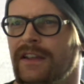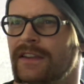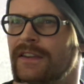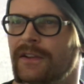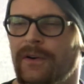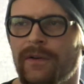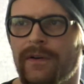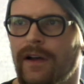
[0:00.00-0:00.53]

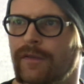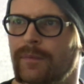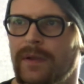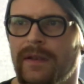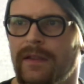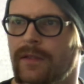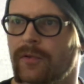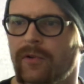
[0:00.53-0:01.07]
So I've
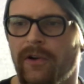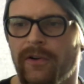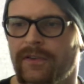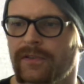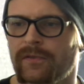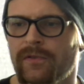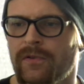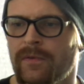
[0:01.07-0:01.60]
been in the
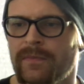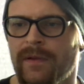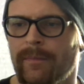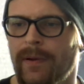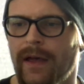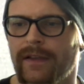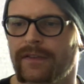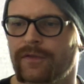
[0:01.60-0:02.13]
rehearsal room the
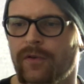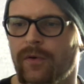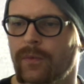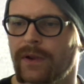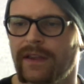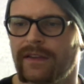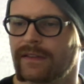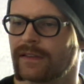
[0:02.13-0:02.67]
past 4
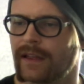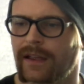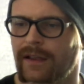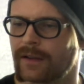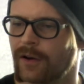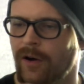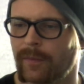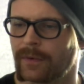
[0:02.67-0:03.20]
weeks, like
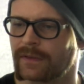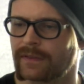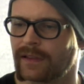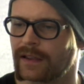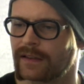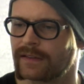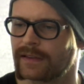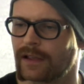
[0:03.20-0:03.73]
almost
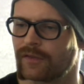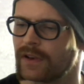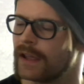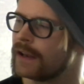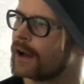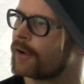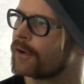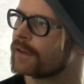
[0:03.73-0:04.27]
like
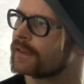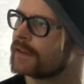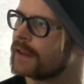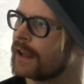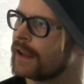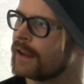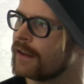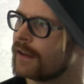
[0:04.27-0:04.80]
7-8 hours a
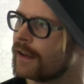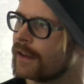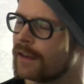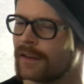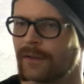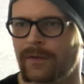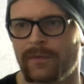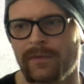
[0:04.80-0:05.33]
day.
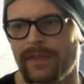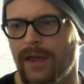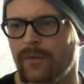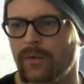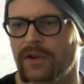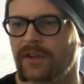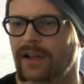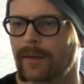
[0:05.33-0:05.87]
And then
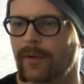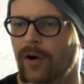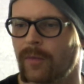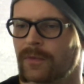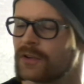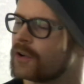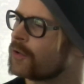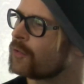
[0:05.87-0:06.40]
when you come
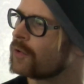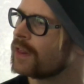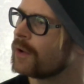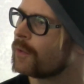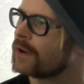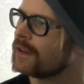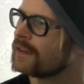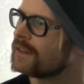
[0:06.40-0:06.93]
home, you don't really
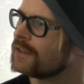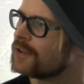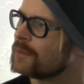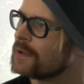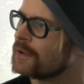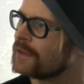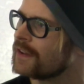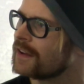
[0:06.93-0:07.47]
want to listen to
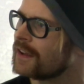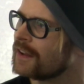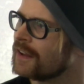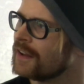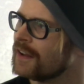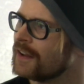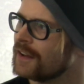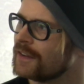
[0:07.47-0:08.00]
music.
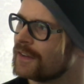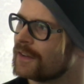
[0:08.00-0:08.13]
Right.